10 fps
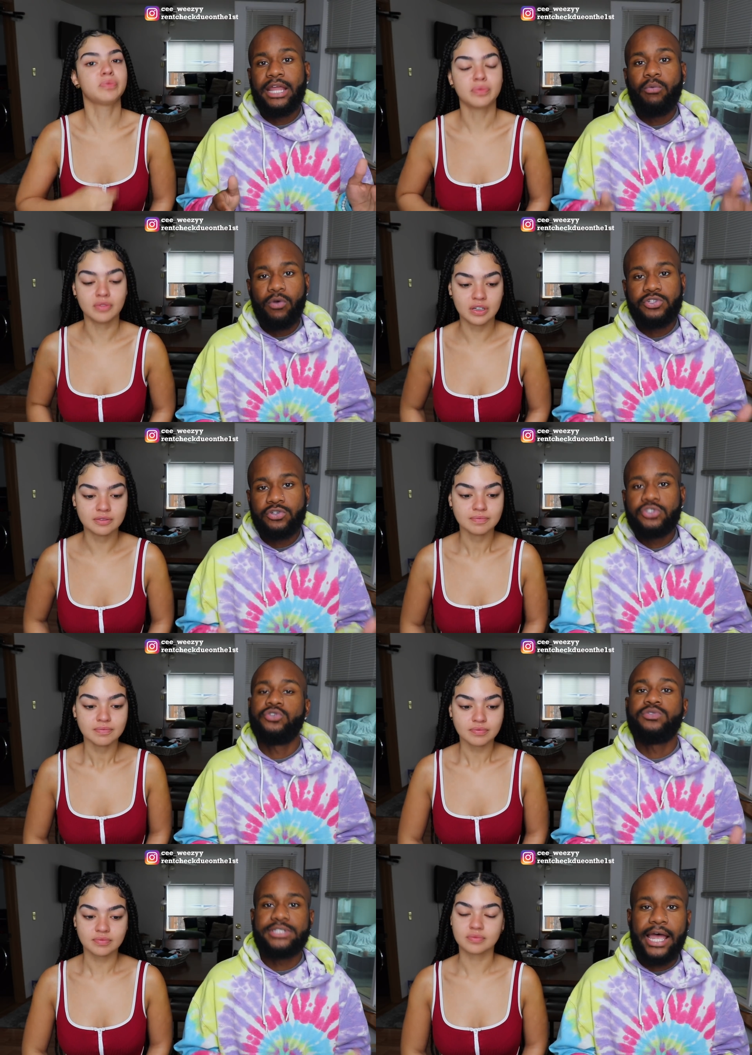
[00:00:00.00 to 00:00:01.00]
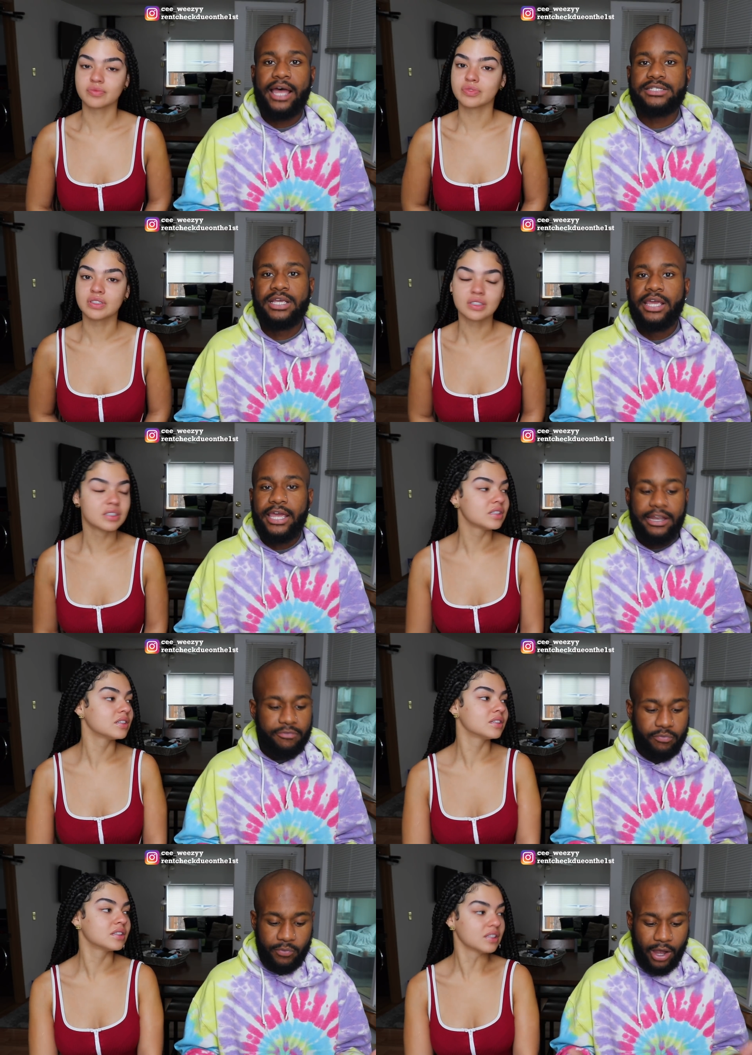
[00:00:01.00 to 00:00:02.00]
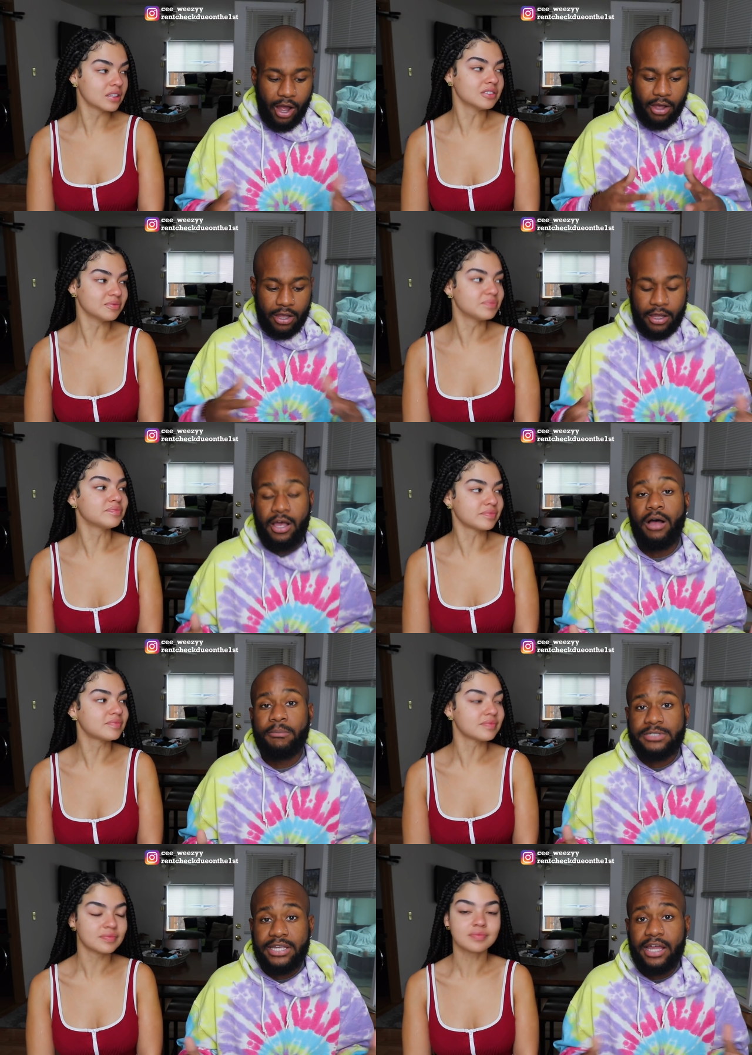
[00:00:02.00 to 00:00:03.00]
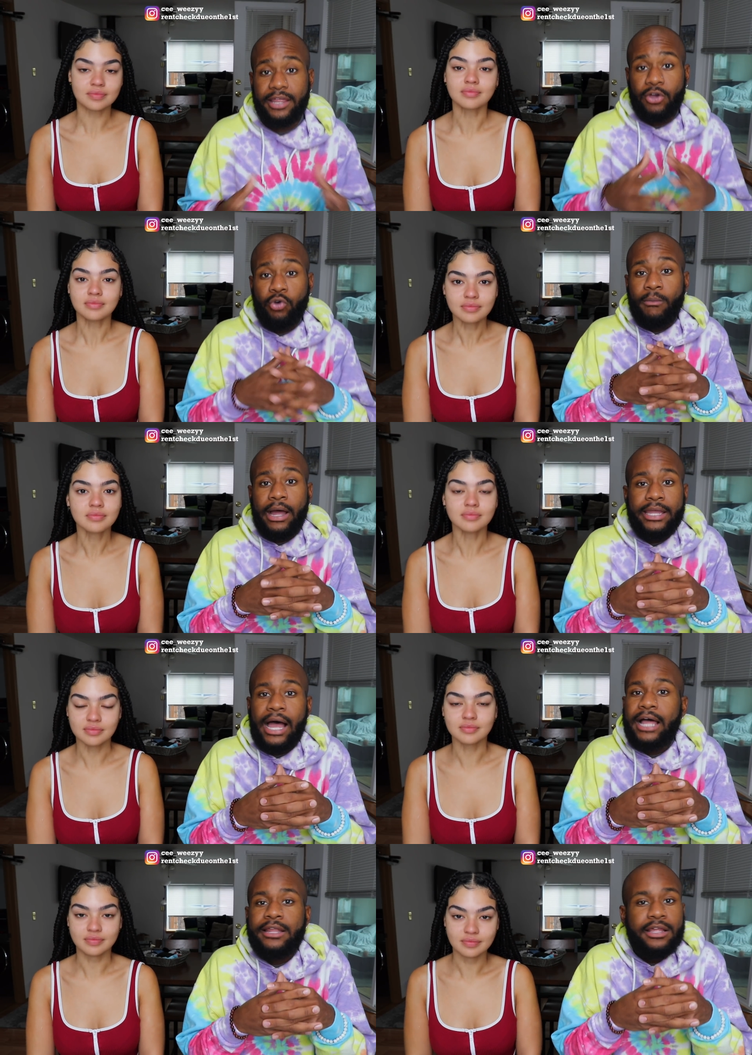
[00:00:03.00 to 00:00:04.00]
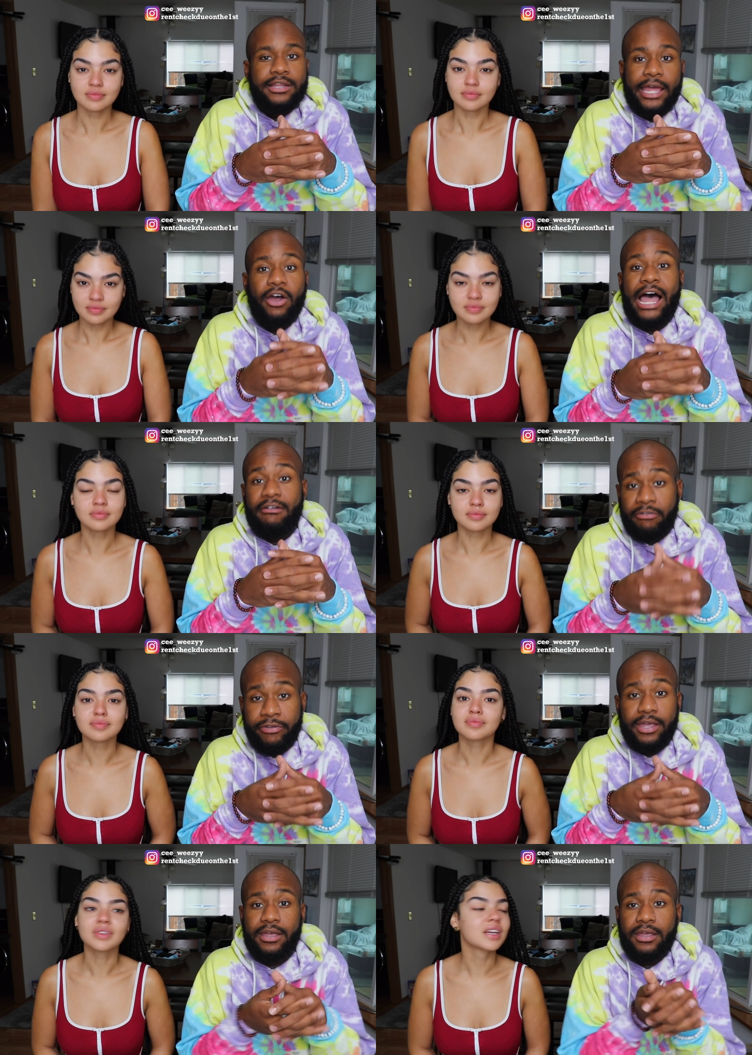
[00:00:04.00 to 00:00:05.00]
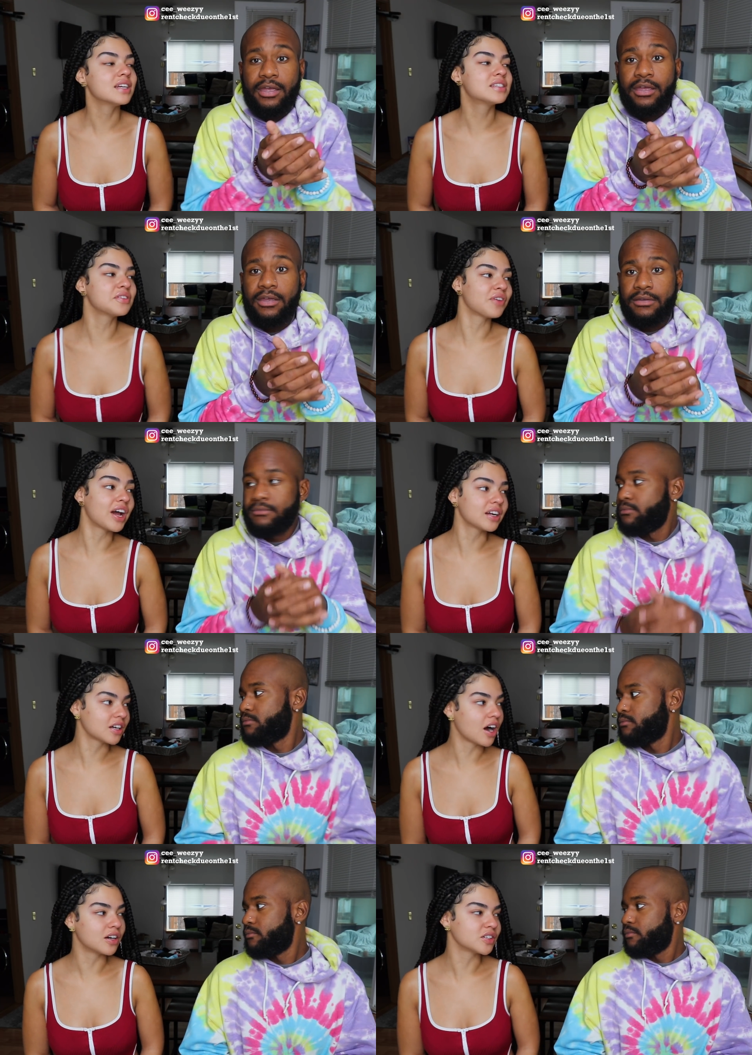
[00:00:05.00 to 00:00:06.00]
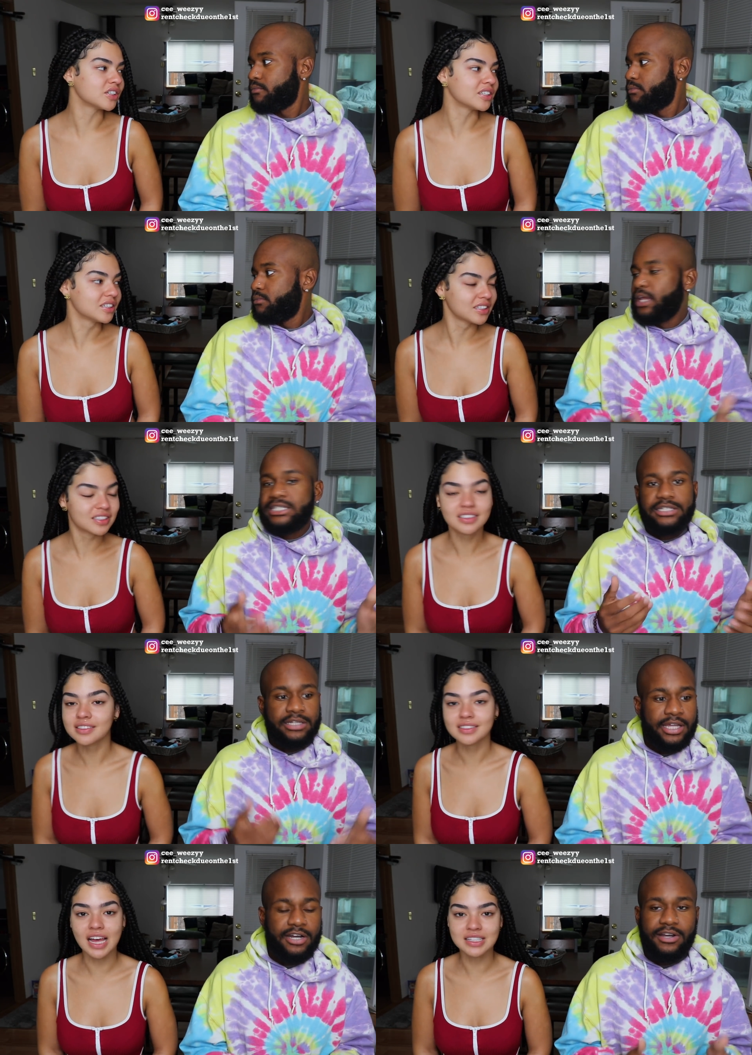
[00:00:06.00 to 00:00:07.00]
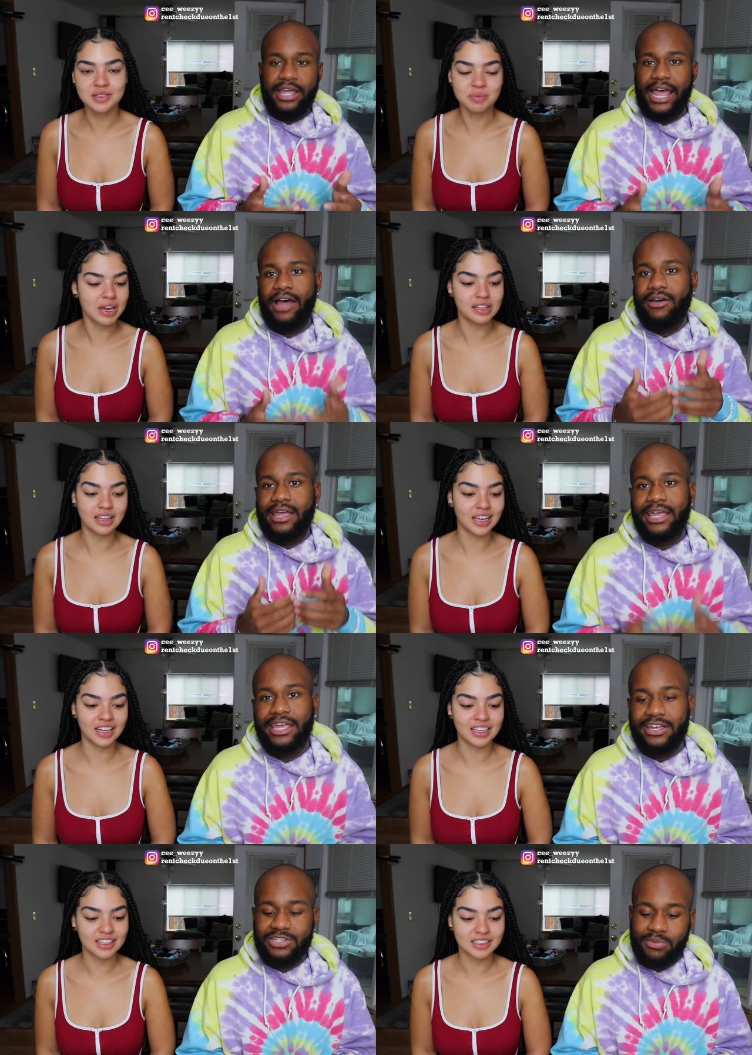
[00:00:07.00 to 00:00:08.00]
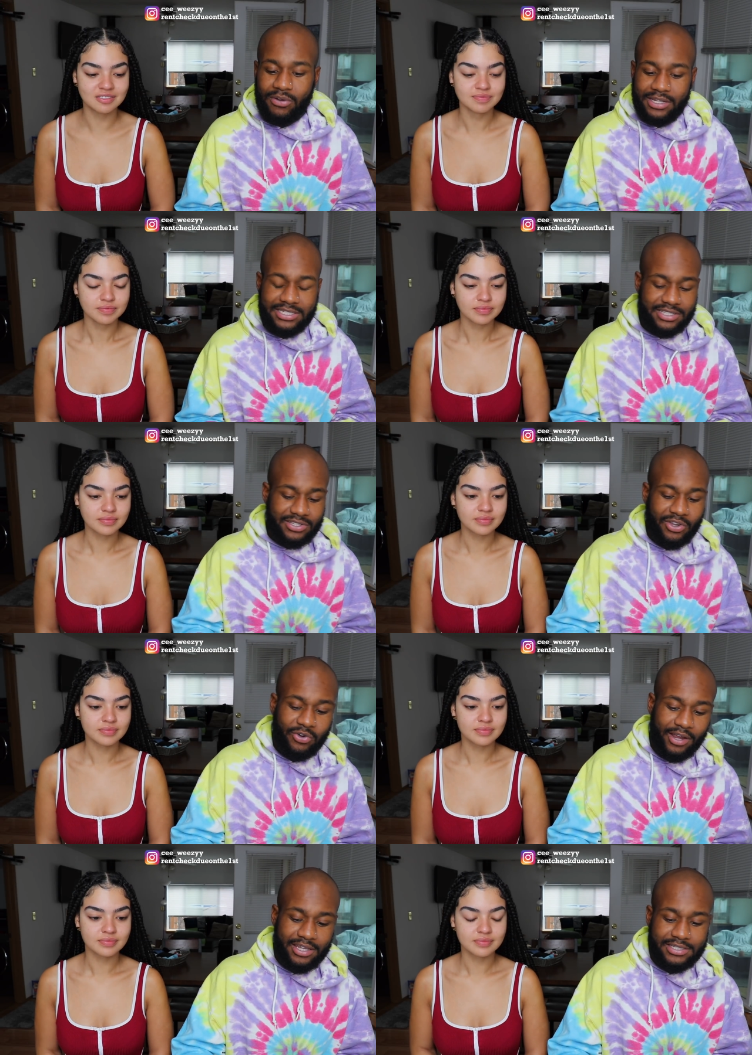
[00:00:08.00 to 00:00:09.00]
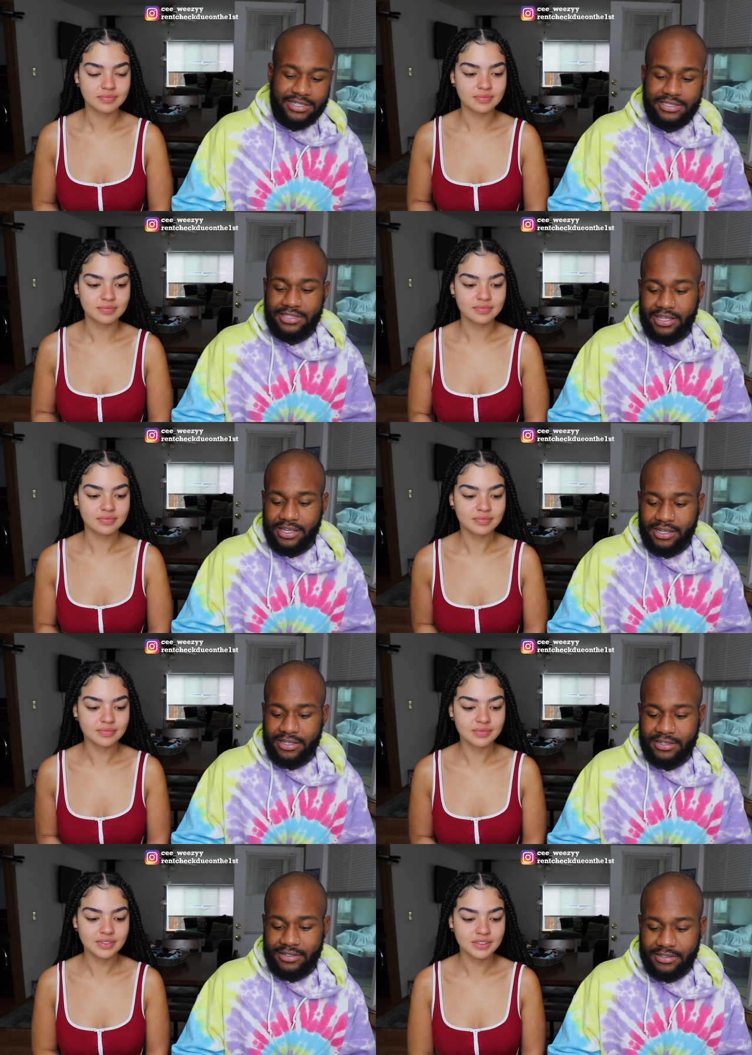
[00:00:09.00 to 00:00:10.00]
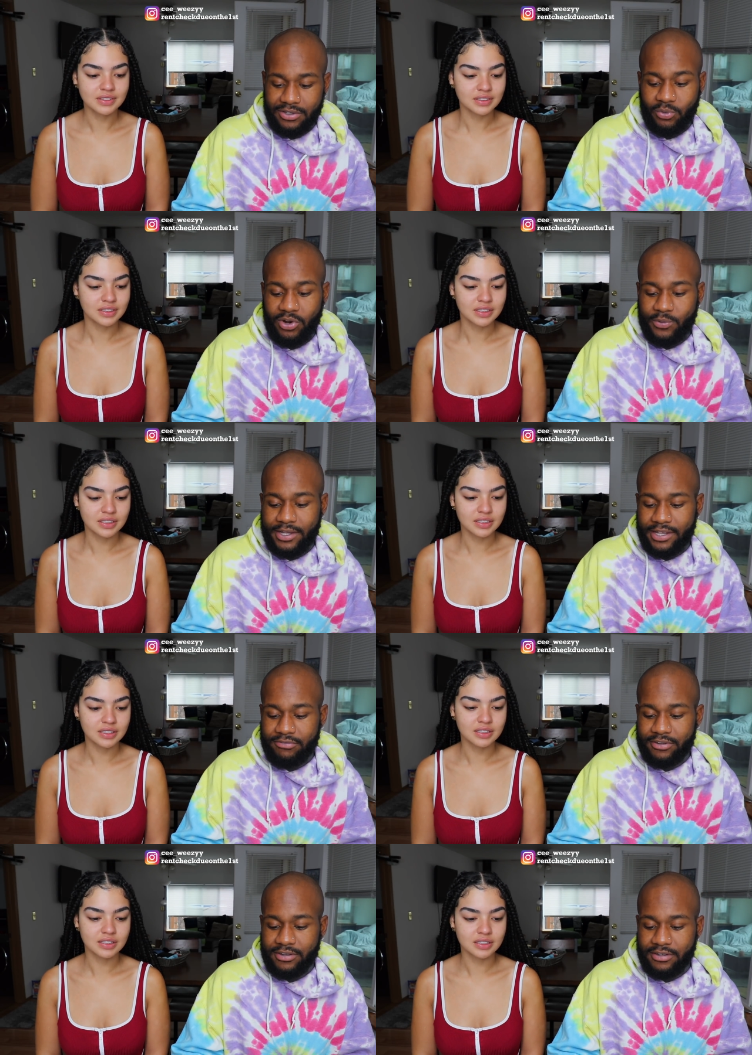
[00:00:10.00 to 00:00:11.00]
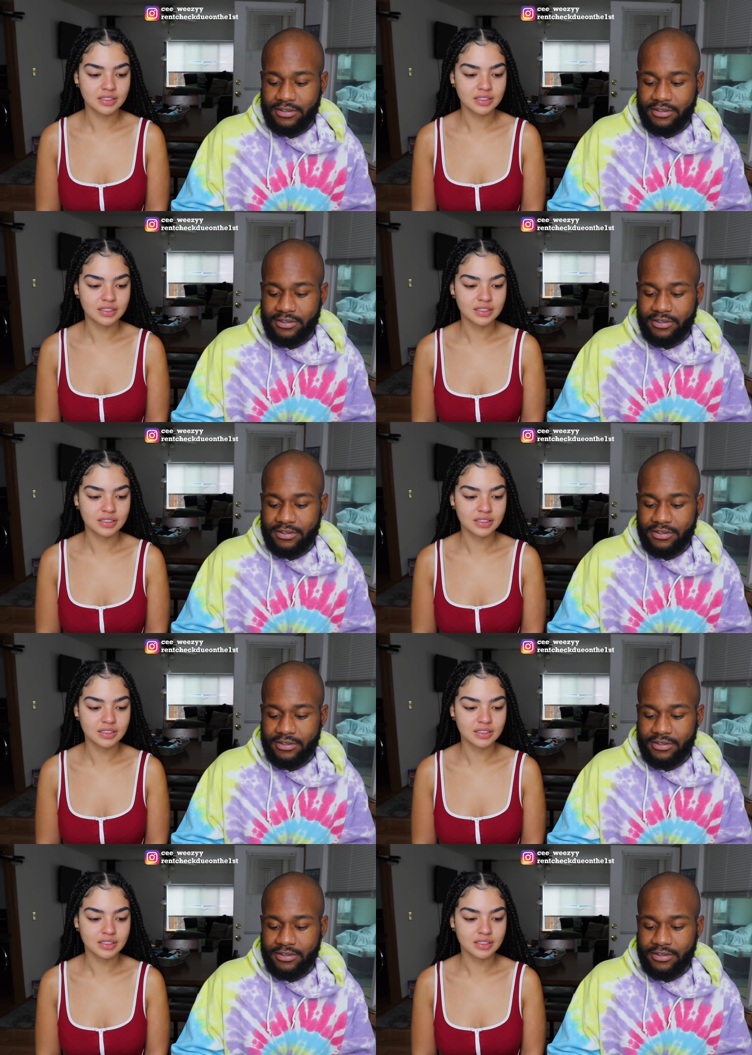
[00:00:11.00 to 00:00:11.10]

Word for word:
Speaker 1: they want you to choose sides. And if we all come together in kumbaya, they gonna have a fit.
Speaker 2: It's divide and conquer. That's
Speaker 1: literally That's how it thing. is, bro. This is the craziest thing. The world we live in.